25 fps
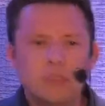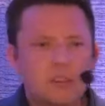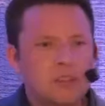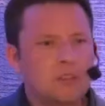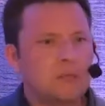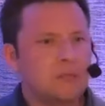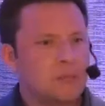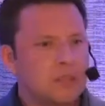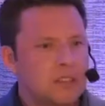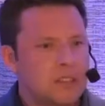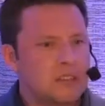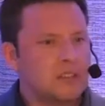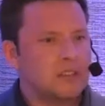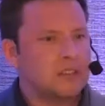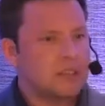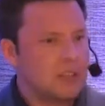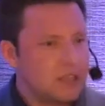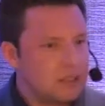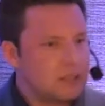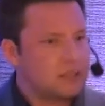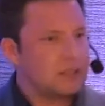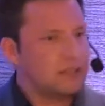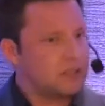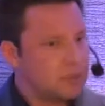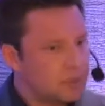your business
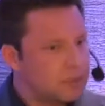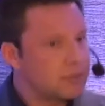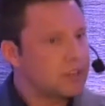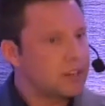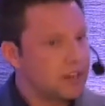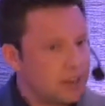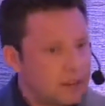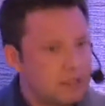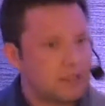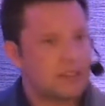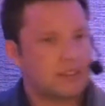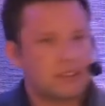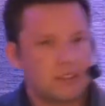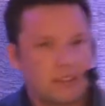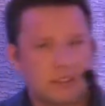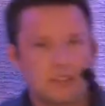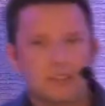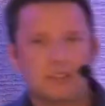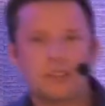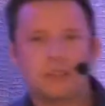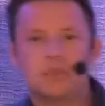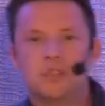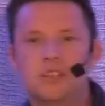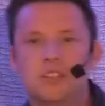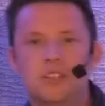does cryptocurrencies and
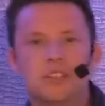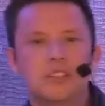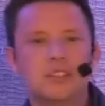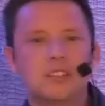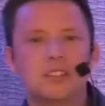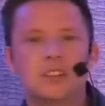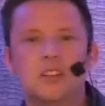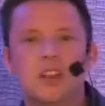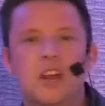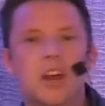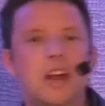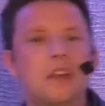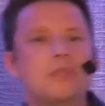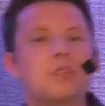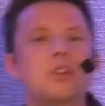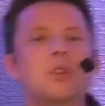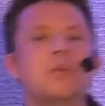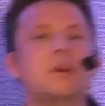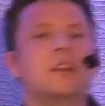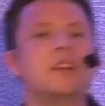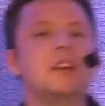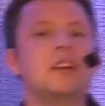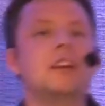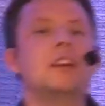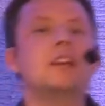stuff. And she says, I have
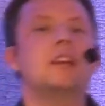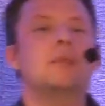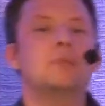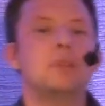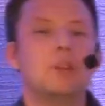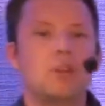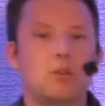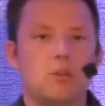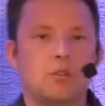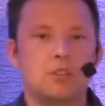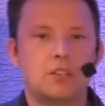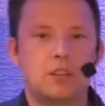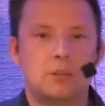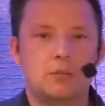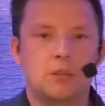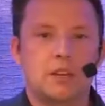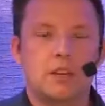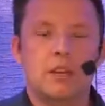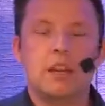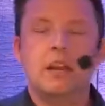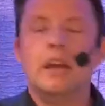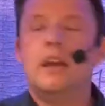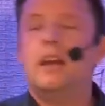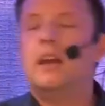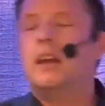no idea, let me call
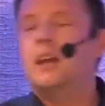somebody.